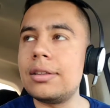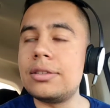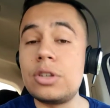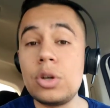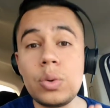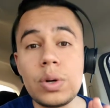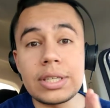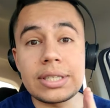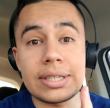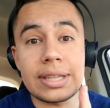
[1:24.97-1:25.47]

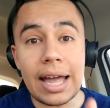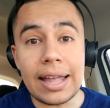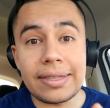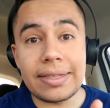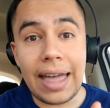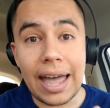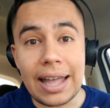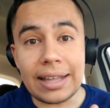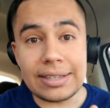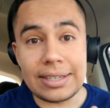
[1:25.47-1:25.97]
dude, it's not
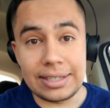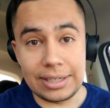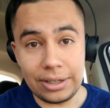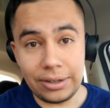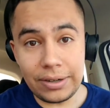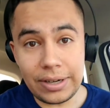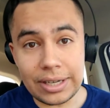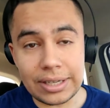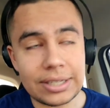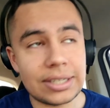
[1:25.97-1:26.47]
that
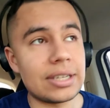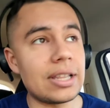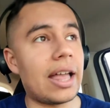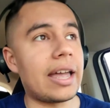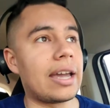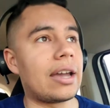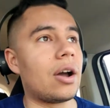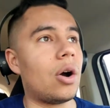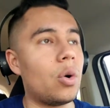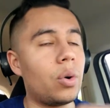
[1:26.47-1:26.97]
serious.
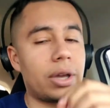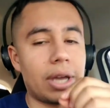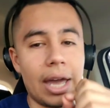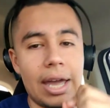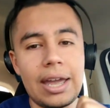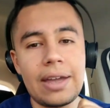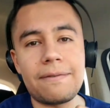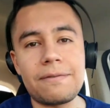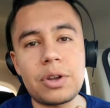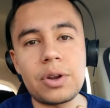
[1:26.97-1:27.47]
Like,
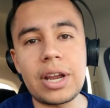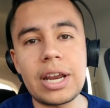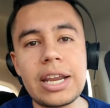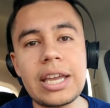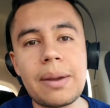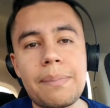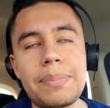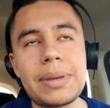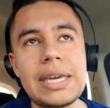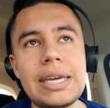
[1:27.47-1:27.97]
okay, if you're
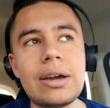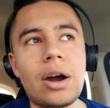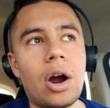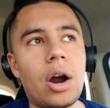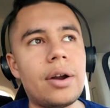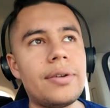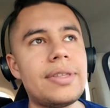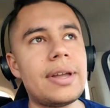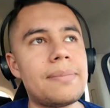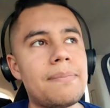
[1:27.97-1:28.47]
hitting a
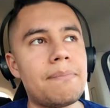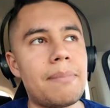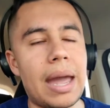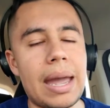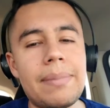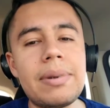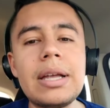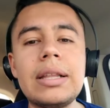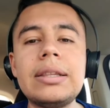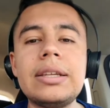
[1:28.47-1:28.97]
PR, then
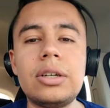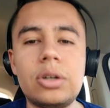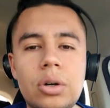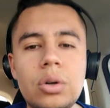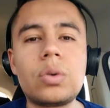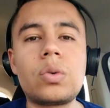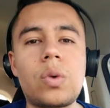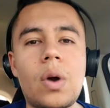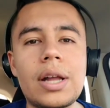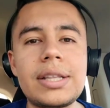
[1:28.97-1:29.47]
maybe a little
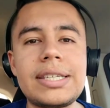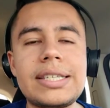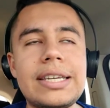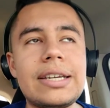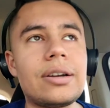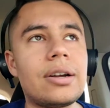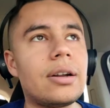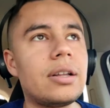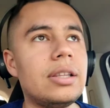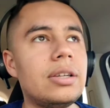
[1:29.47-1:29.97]
grunt
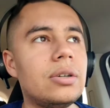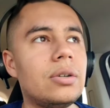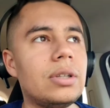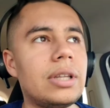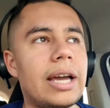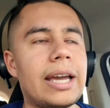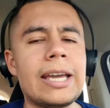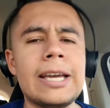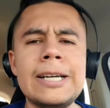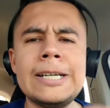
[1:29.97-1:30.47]
here, a little
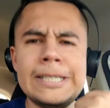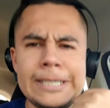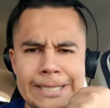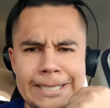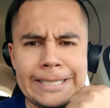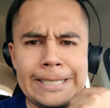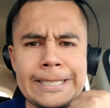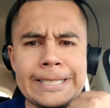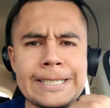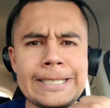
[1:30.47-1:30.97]
like,
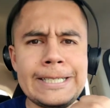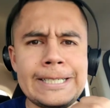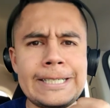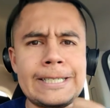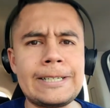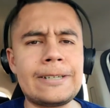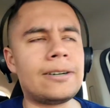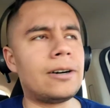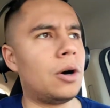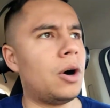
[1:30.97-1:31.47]

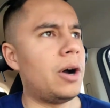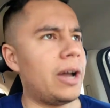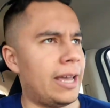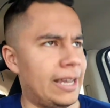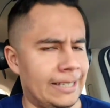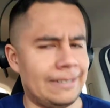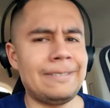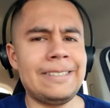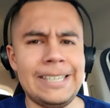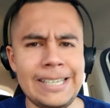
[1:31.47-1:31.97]
yeah,
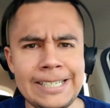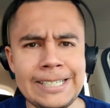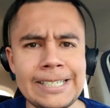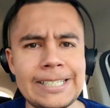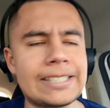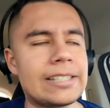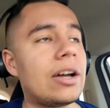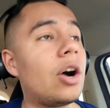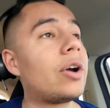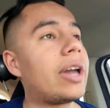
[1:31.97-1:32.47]

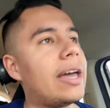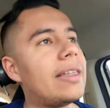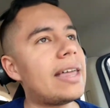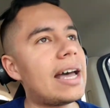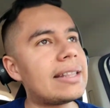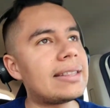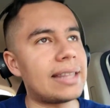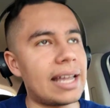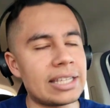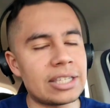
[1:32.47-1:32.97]
yeah, okay,
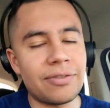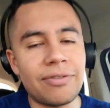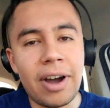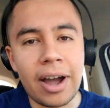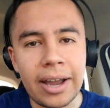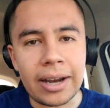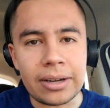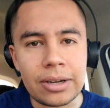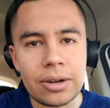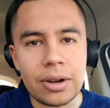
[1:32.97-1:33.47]
that that's
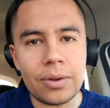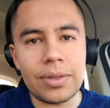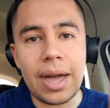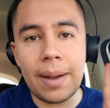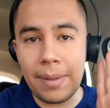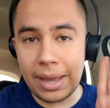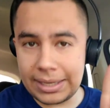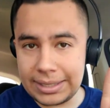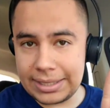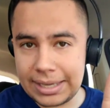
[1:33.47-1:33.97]
fine. You know,
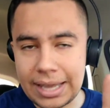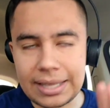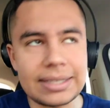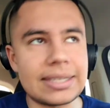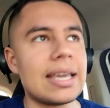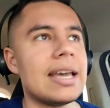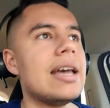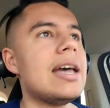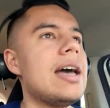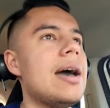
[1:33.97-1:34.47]
that makes sense.
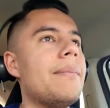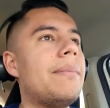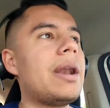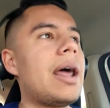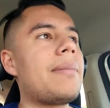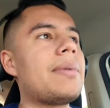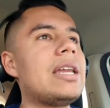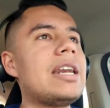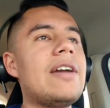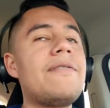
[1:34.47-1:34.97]
But
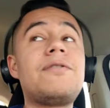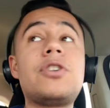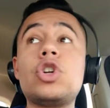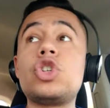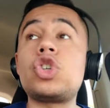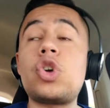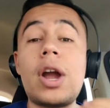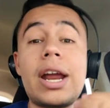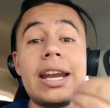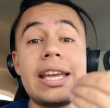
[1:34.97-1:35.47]
I mean, if you're
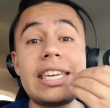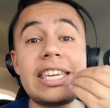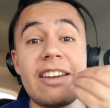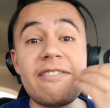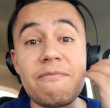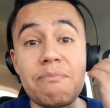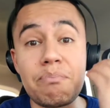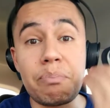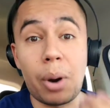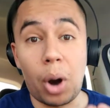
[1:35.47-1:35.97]
trying to give
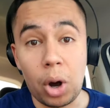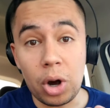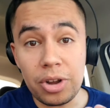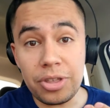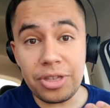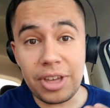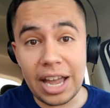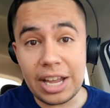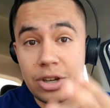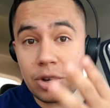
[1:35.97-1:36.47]
birth
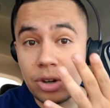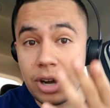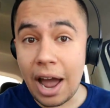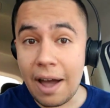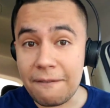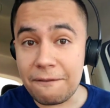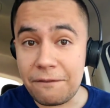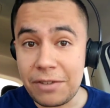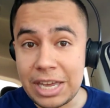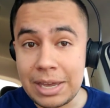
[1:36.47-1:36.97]
and you're
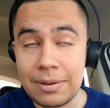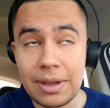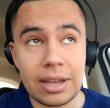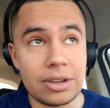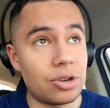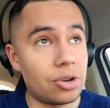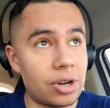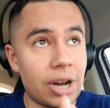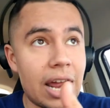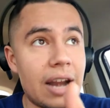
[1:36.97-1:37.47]
not fe-
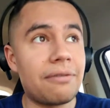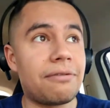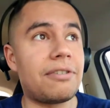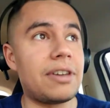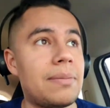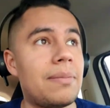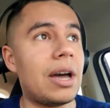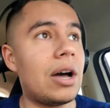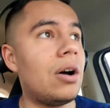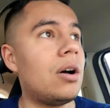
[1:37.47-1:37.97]
you're not a
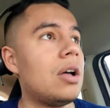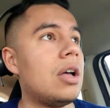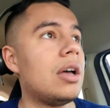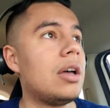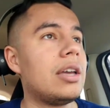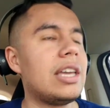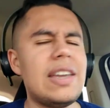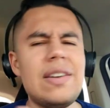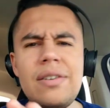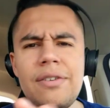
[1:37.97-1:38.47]
female,
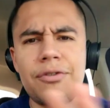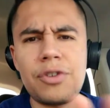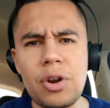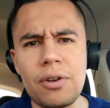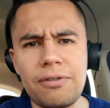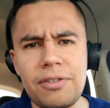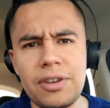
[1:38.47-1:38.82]
even if you're a